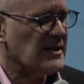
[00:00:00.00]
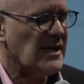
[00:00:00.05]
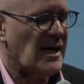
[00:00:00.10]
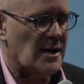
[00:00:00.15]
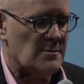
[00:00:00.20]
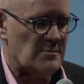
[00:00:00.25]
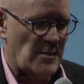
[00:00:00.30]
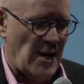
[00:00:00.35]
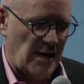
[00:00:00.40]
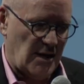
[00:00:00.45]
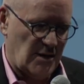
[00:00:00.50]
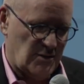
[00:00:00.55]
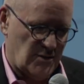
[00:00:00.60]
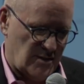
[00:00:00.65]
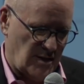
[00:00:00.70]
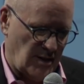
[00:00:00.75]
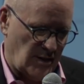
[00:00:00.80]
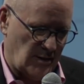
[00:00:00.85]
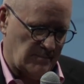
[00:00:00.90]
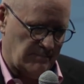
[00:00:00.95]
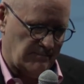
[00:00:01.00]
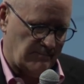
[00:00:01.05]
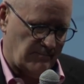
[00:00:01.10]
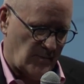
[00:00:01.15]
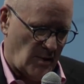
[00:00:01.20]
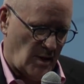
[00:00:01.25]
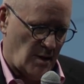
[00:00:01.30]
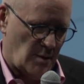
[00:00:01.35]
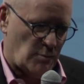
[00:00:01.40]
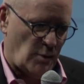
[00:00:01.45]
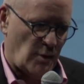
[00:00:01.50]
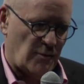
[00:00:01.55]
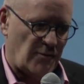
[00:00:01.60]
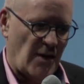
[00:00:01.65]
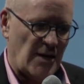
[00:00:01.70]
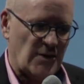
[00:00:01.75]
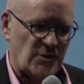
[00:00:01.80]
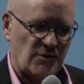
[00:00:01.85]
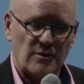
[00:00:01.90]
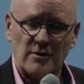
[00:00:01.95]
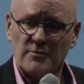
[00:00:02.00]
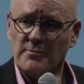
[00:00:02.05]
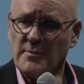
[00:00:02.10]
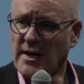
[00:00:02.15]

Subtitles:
Leon Megginson, professor